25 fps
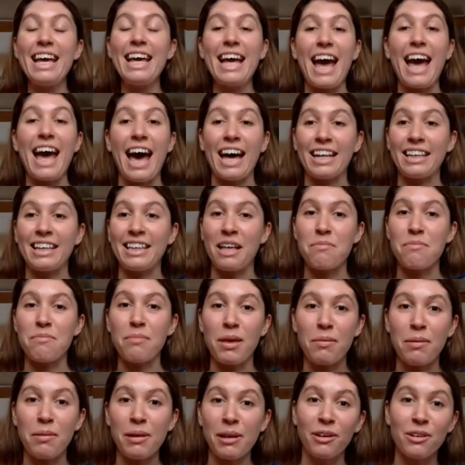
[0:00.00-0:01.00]
and there may
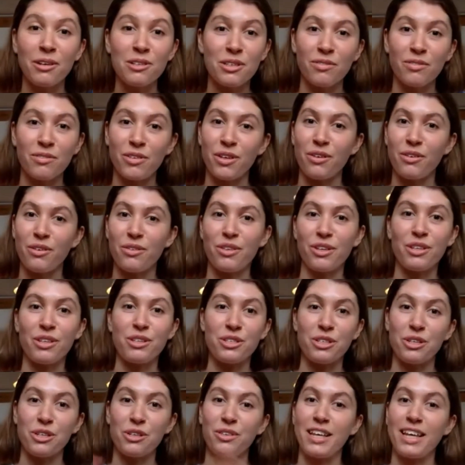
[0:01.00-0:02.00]
be lots of you that
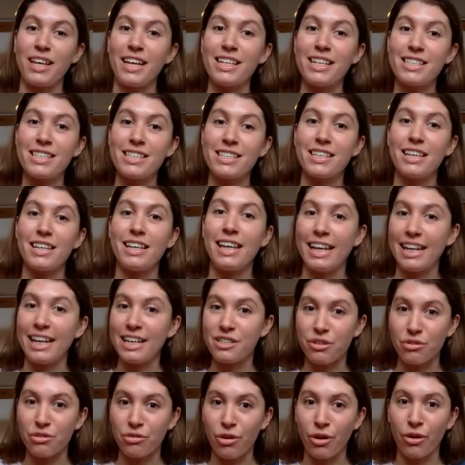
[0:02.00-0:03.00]
do this
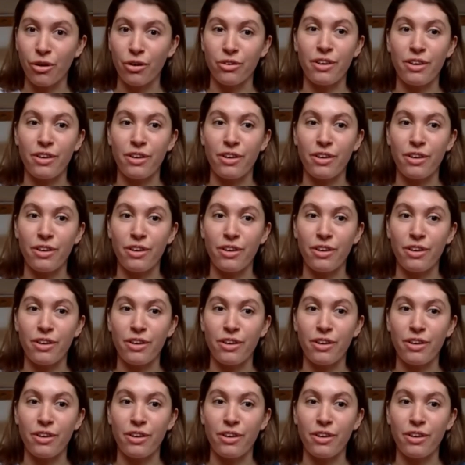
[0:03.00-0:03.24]
later on,